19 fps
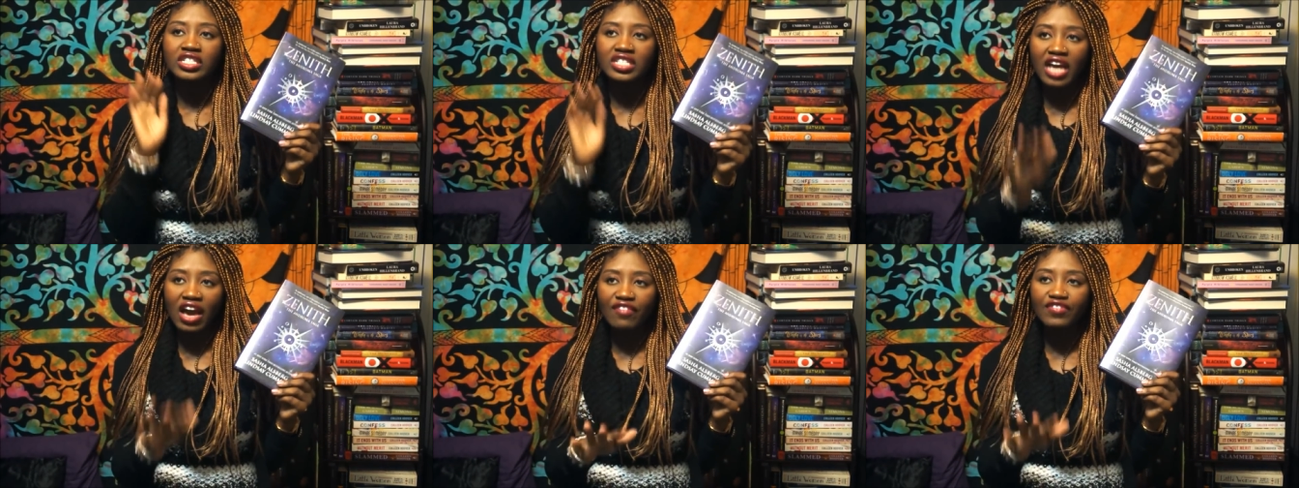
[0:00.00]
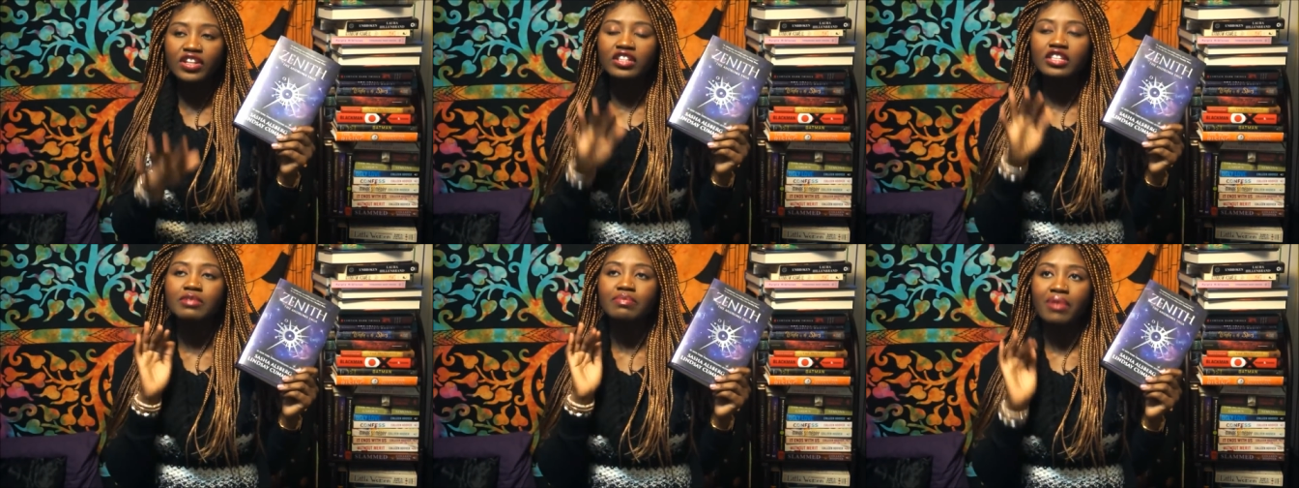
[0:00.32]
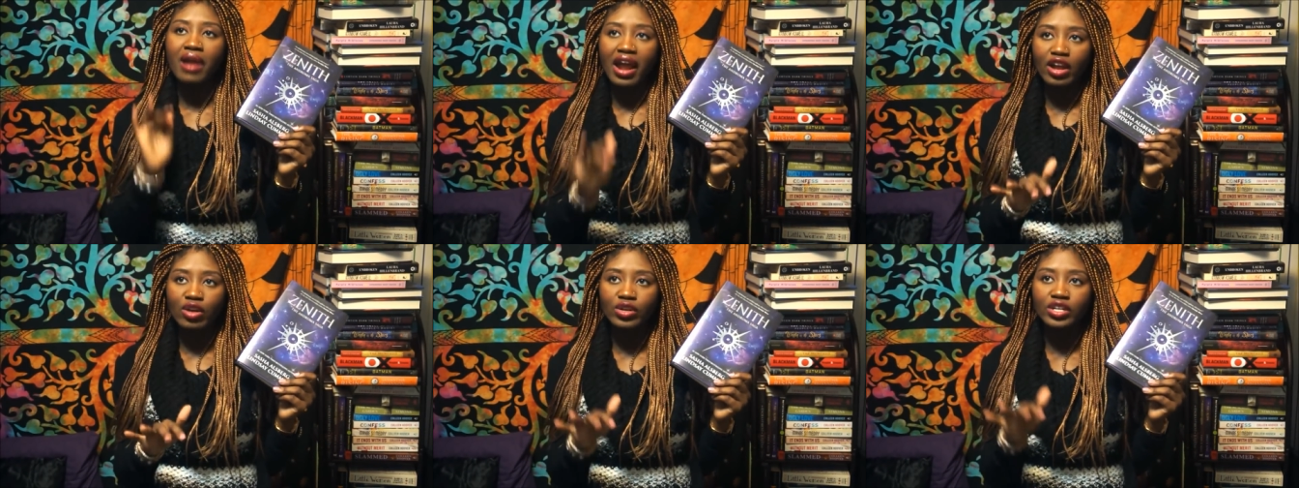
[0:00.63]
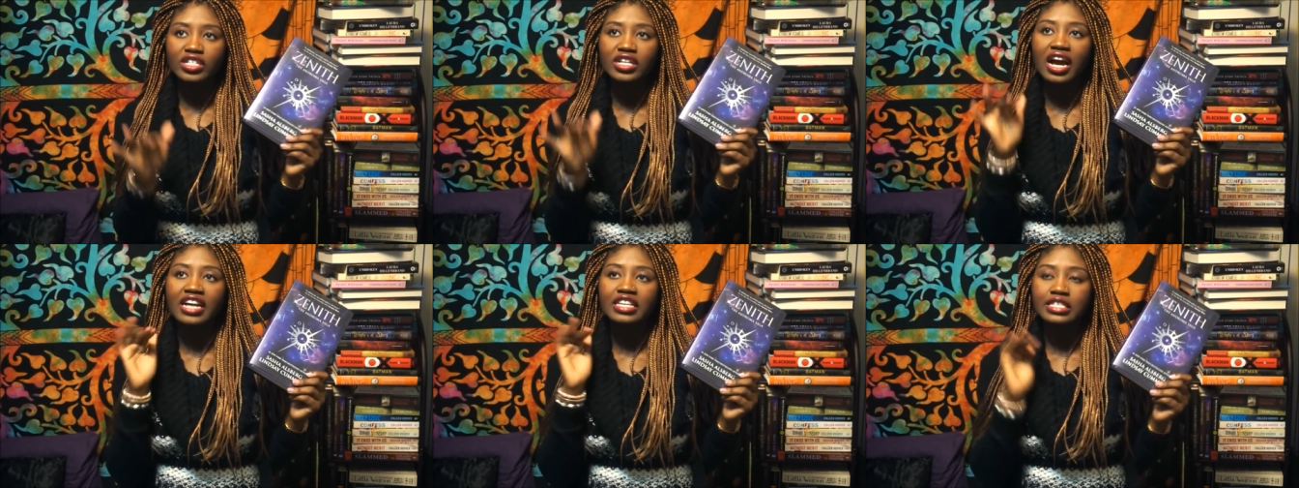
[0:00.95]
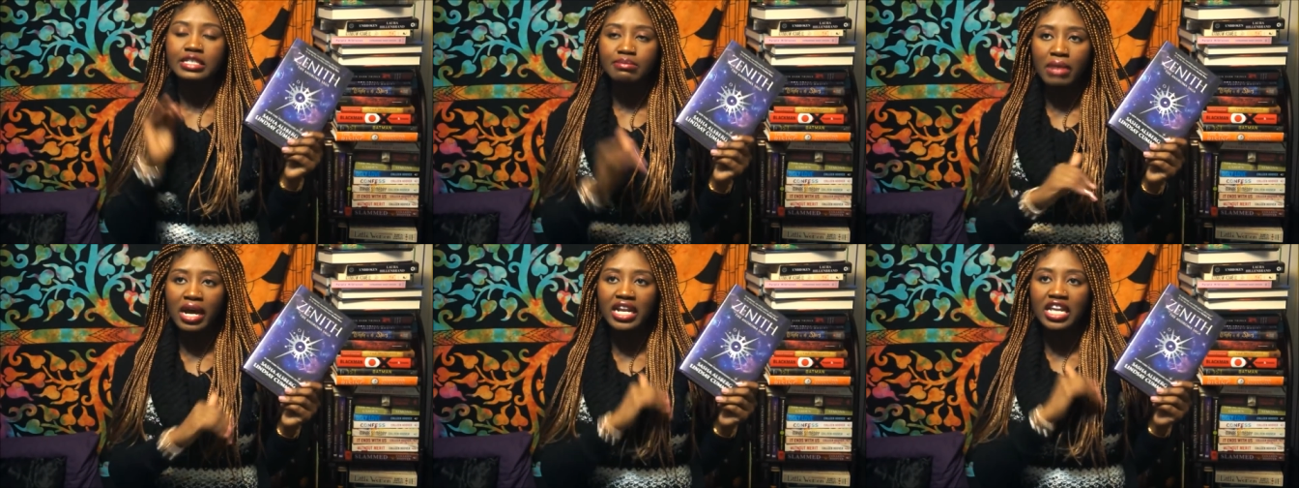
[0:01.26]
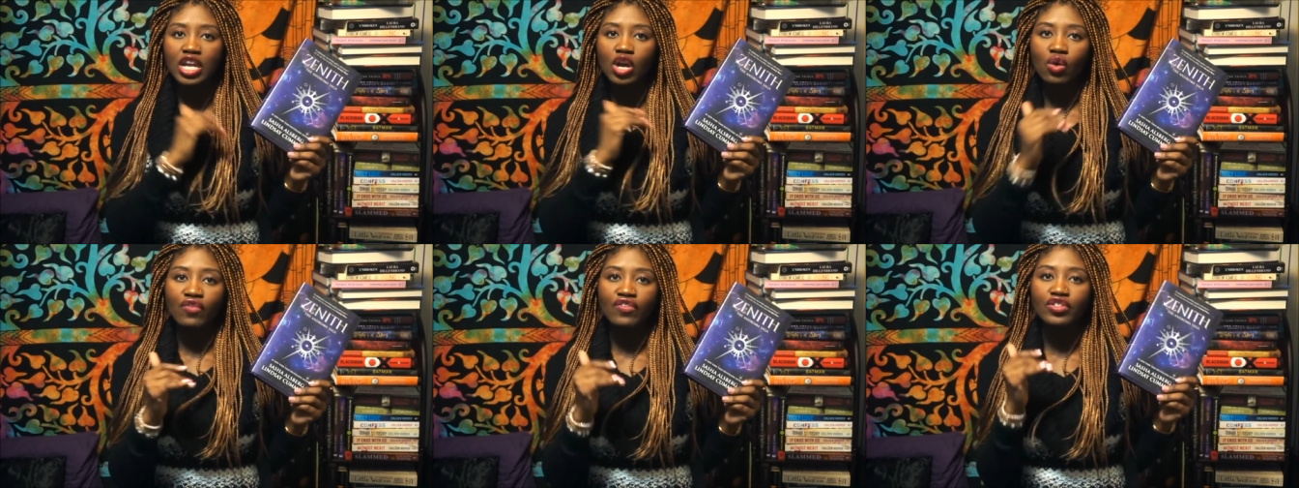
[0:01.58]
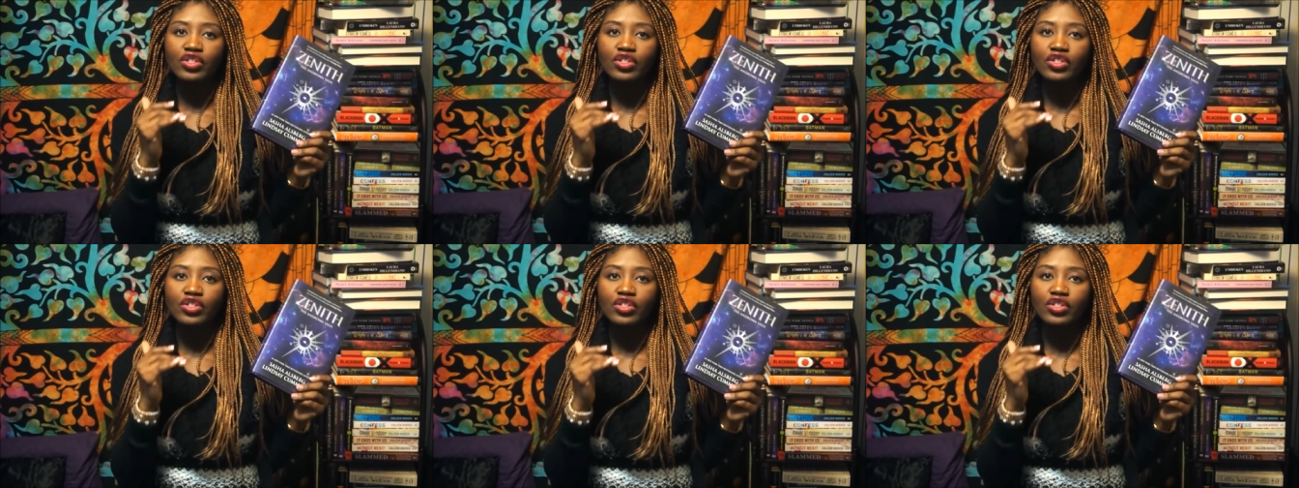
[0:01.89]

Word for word: definitely prioritized money over